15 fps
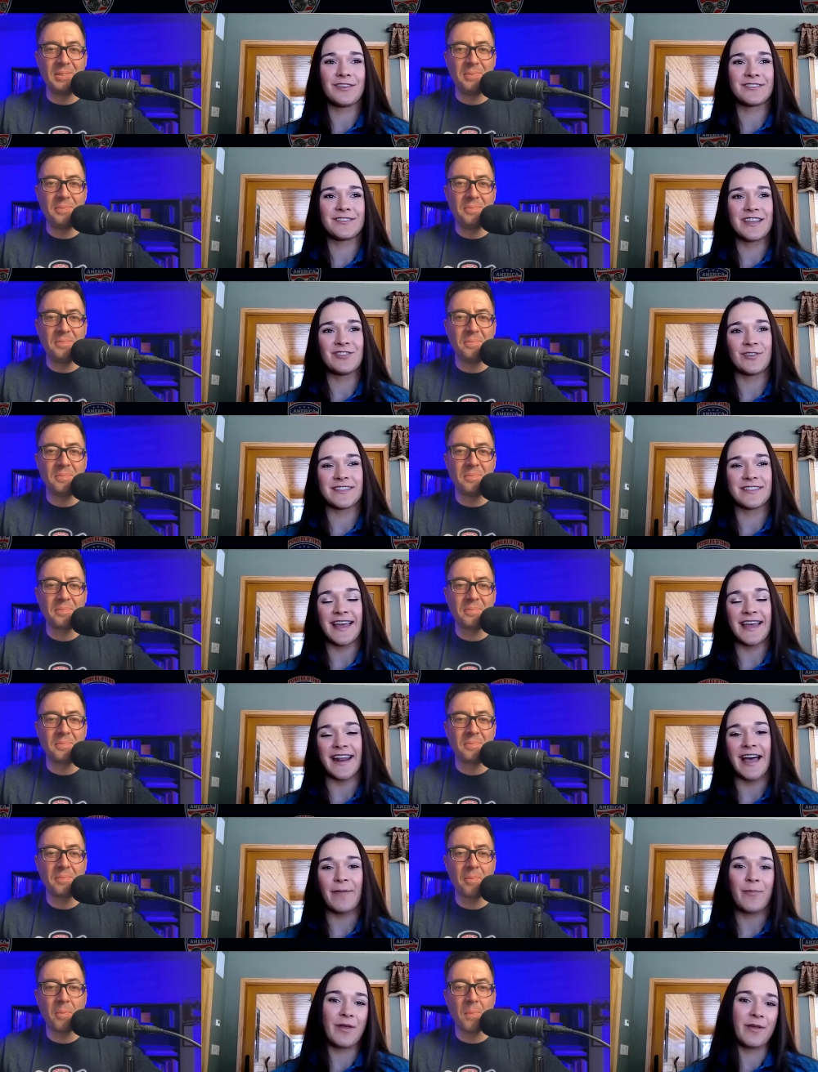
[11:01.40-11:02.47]
Speaker 1: there's injuries that
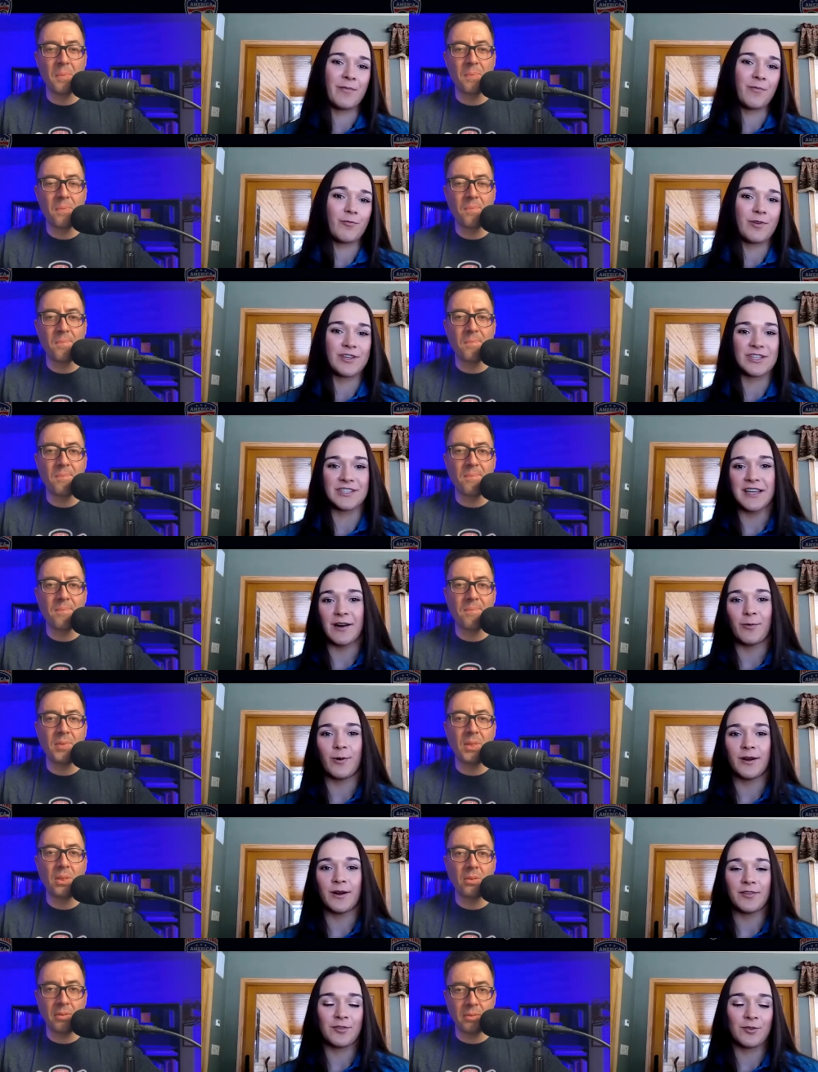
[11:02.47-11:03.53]
happen we just got to
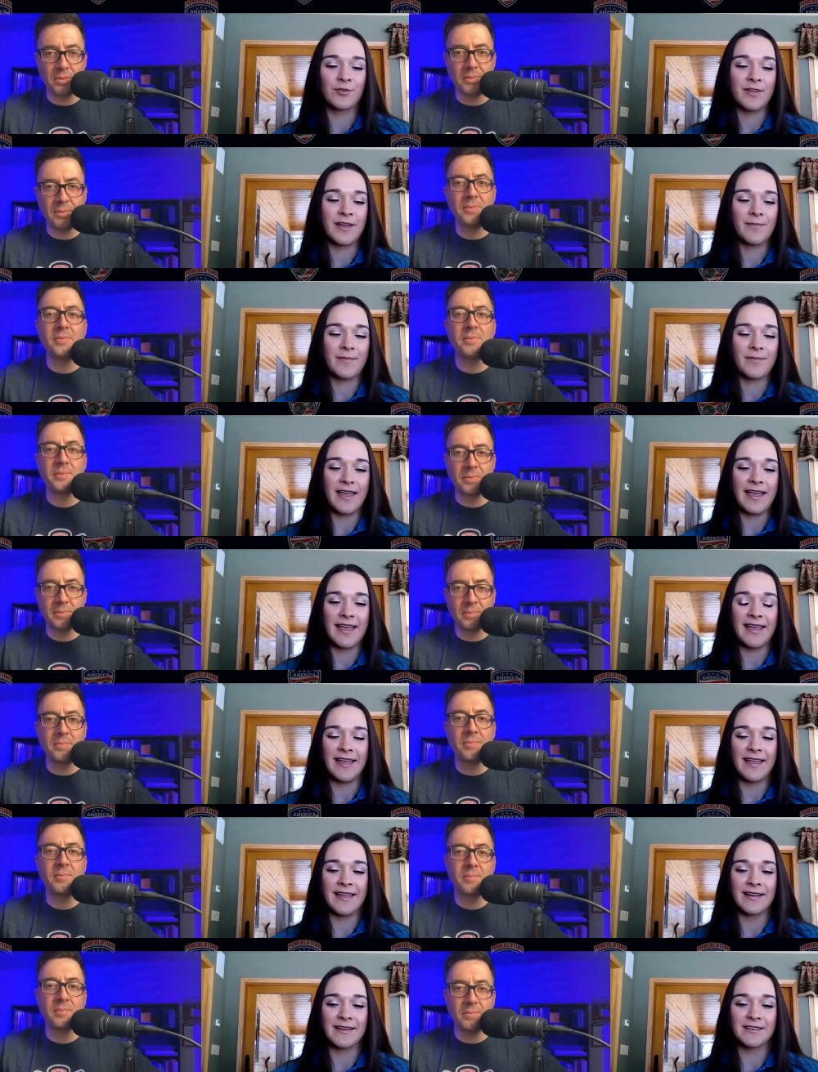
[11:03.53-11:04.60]
work through them
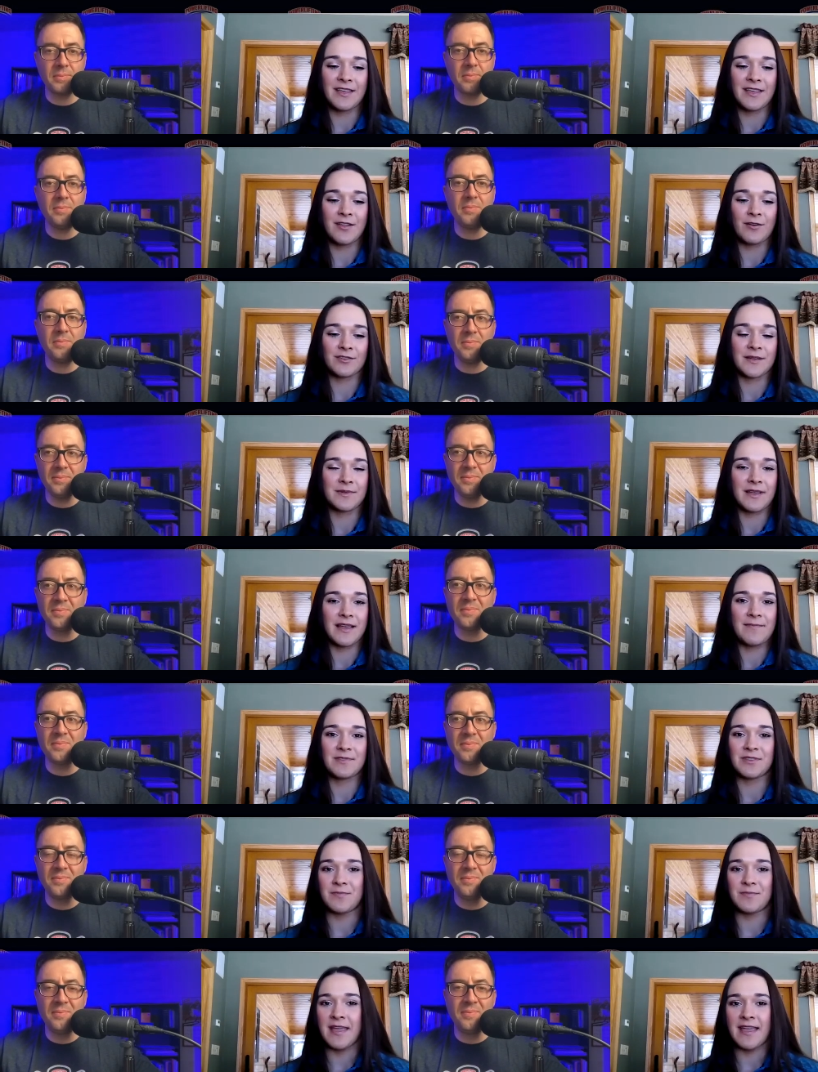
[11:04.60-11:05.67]
and you know
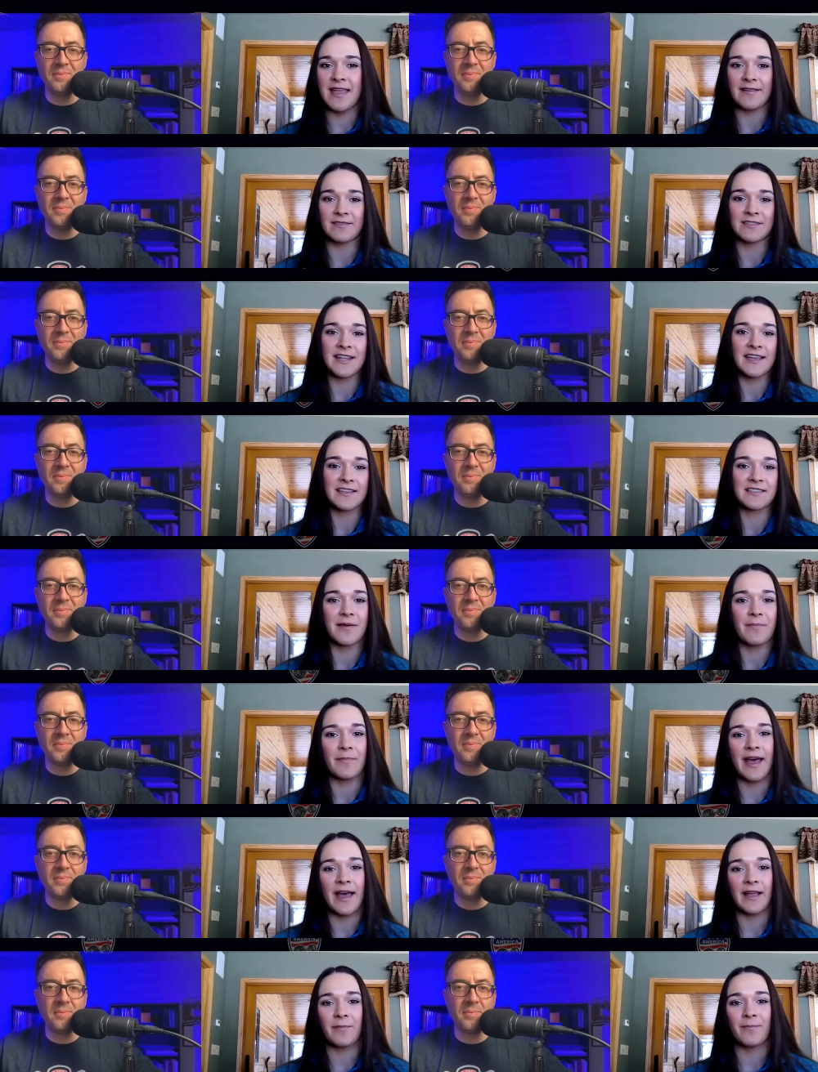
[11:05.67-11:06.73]
sometimes you may have to take a
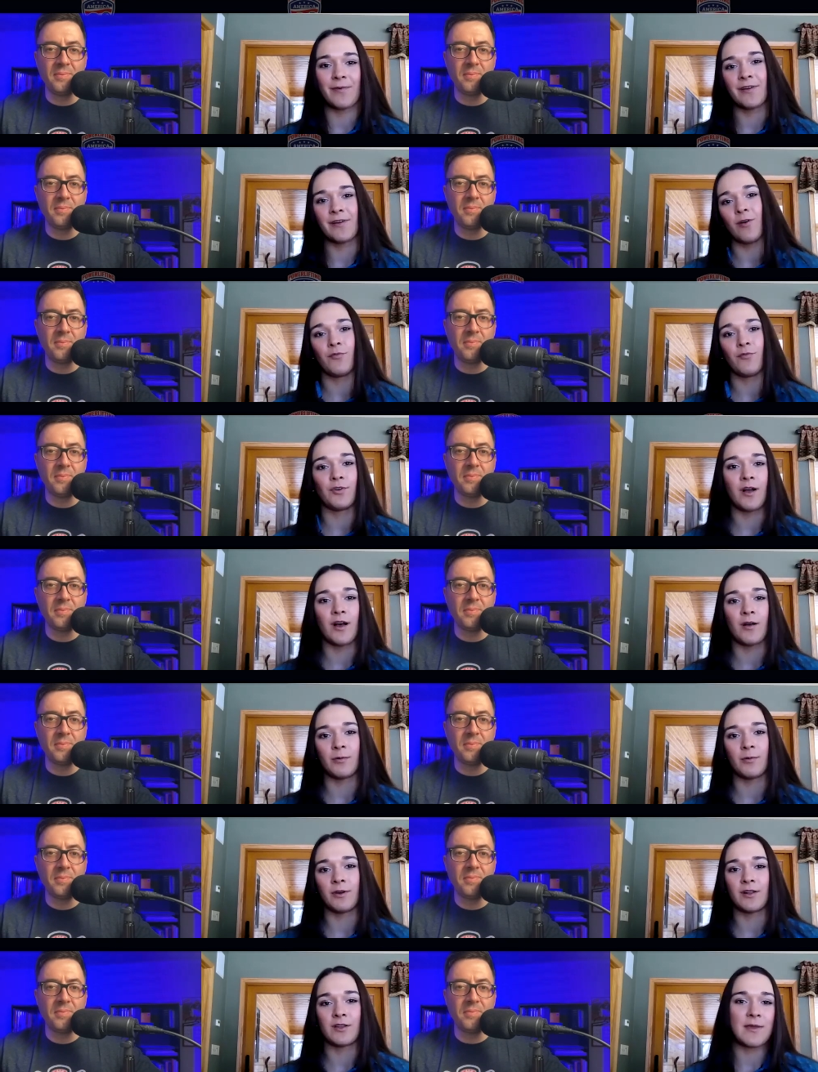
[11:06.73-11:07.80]
step back but
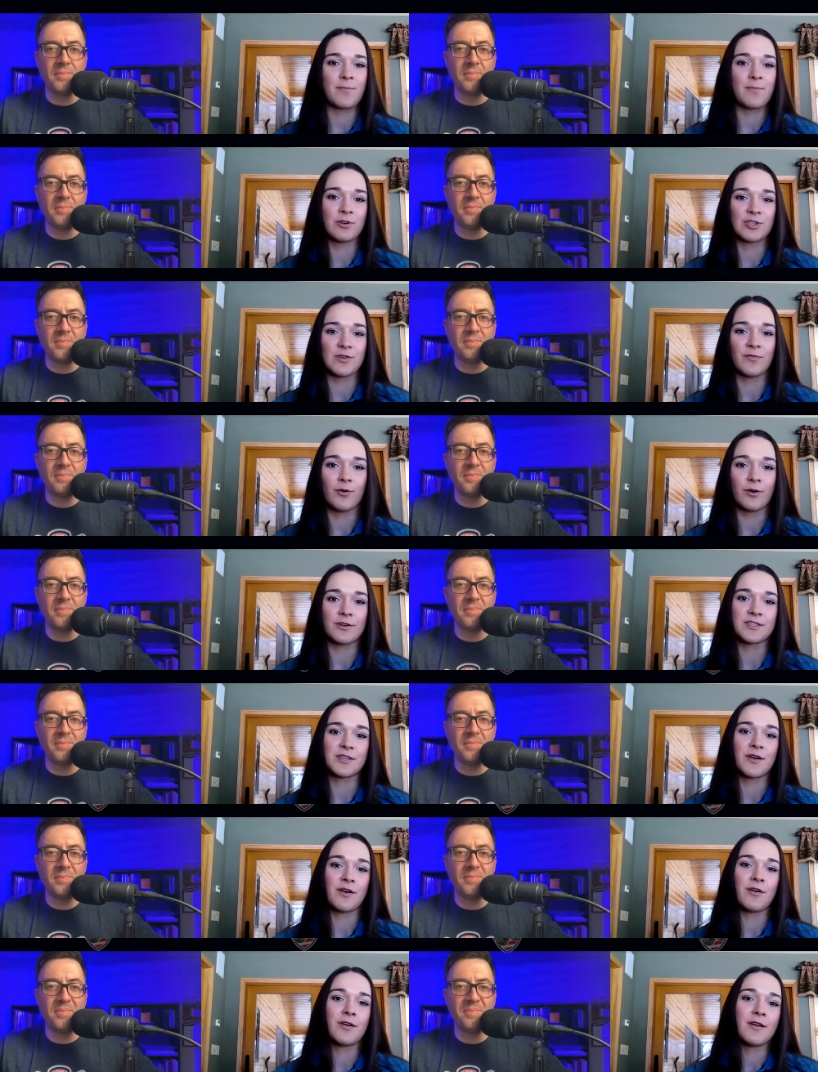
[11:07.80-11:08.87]
overall we're going to keep pushing forward
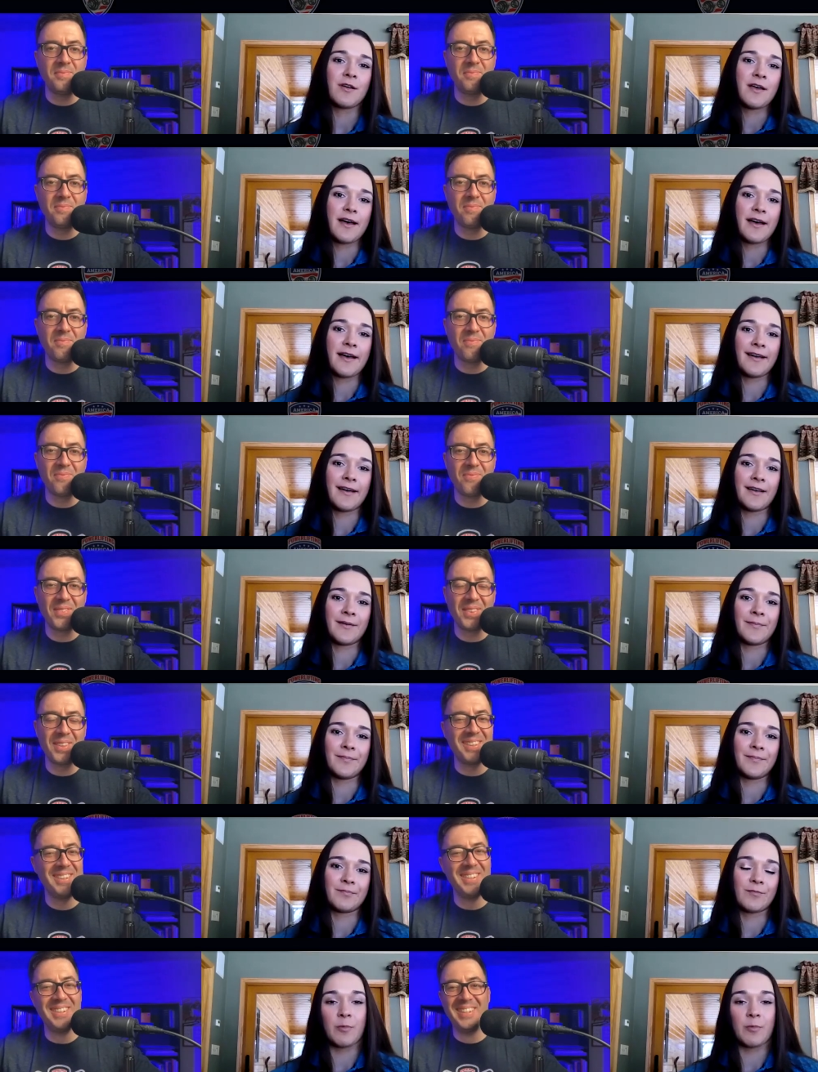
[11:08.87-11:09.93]
so
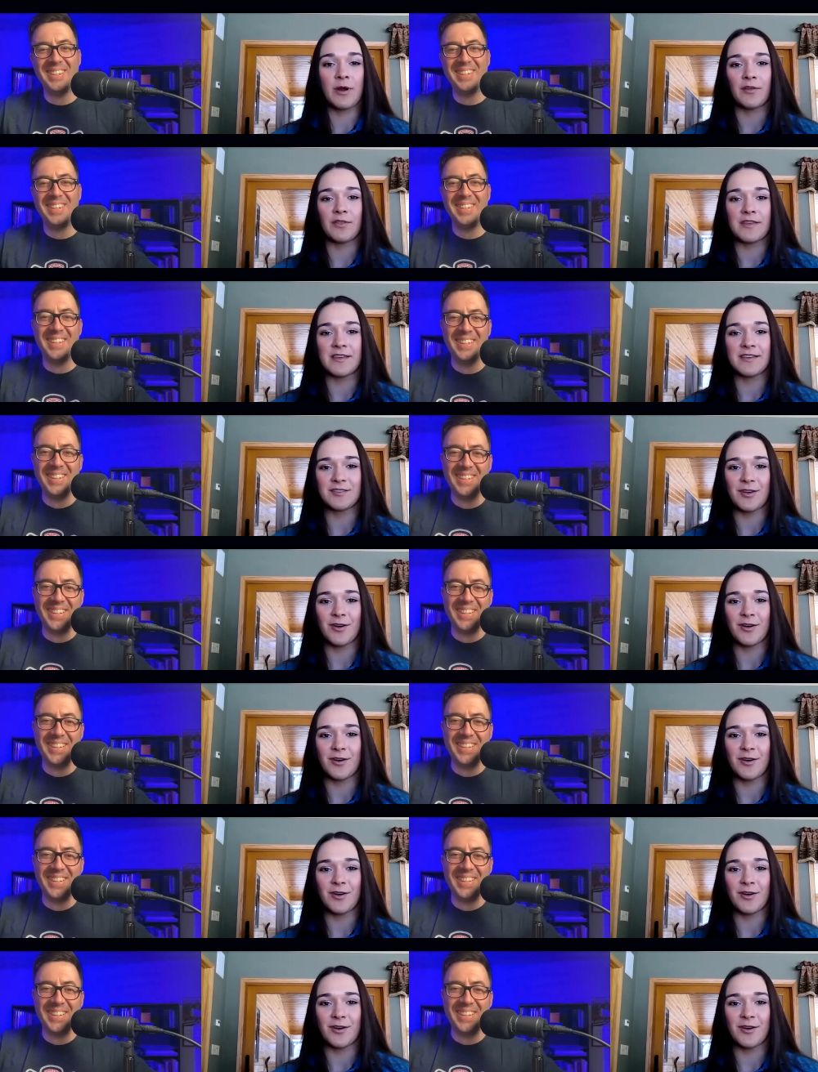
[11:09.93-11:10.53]
um when we're healthy